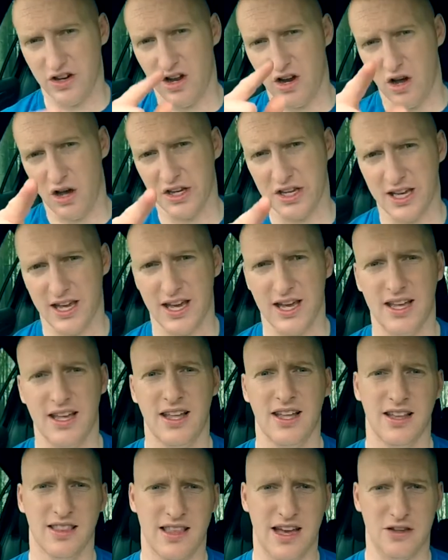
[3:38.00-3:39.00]
I like it.
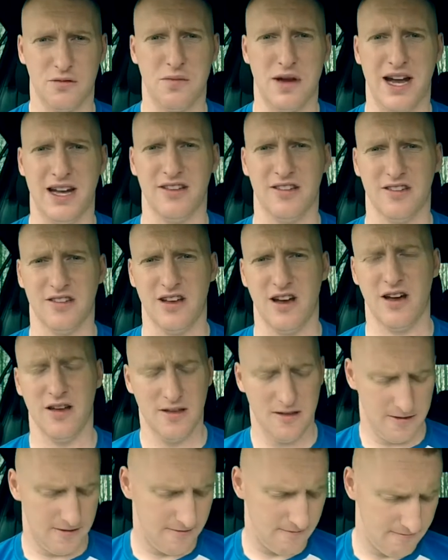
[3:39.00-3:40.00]
That's my answer.
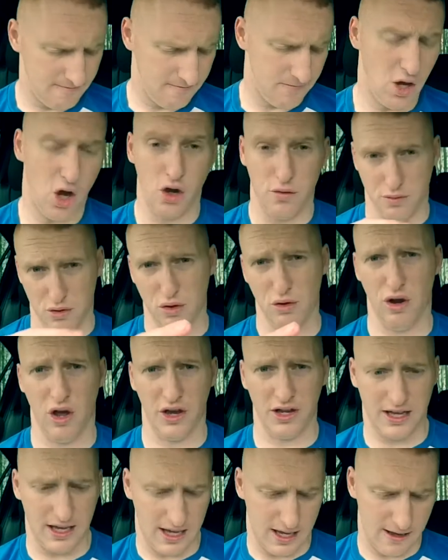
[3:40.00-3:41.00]
Hope you
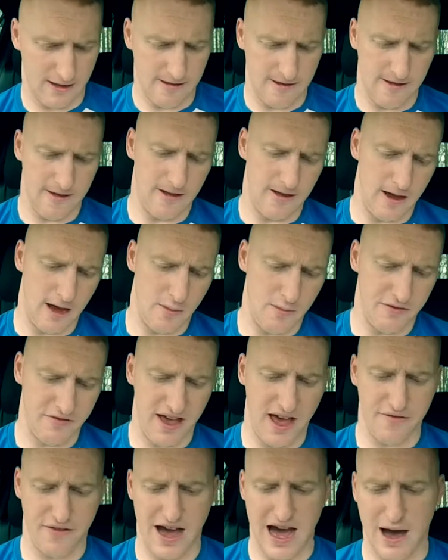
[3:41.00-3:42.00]
like it. If it
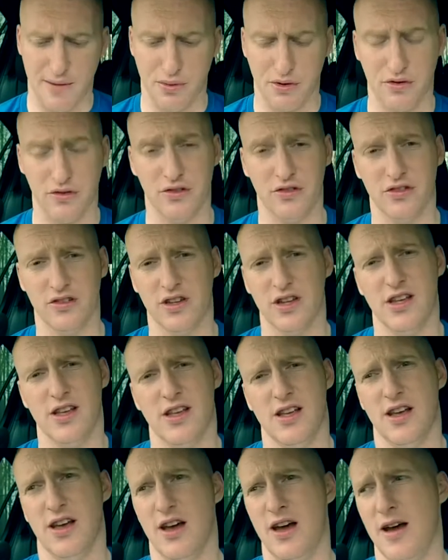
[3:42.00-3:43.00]
ever happens,
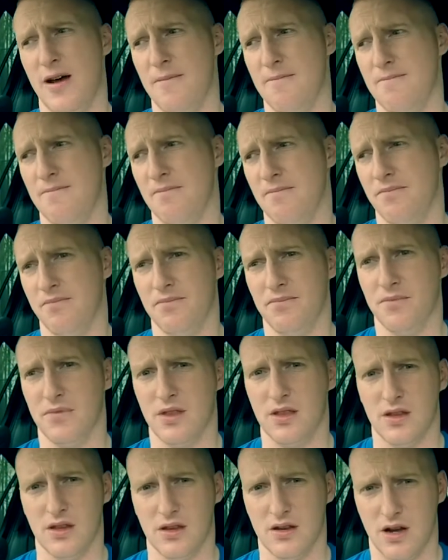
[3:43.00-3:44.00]
I'll
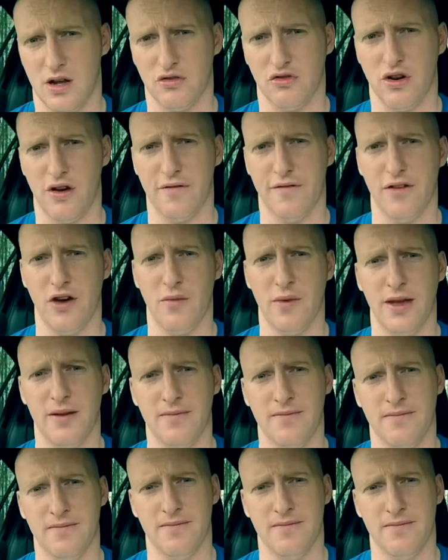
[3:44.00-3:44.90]
try and film it.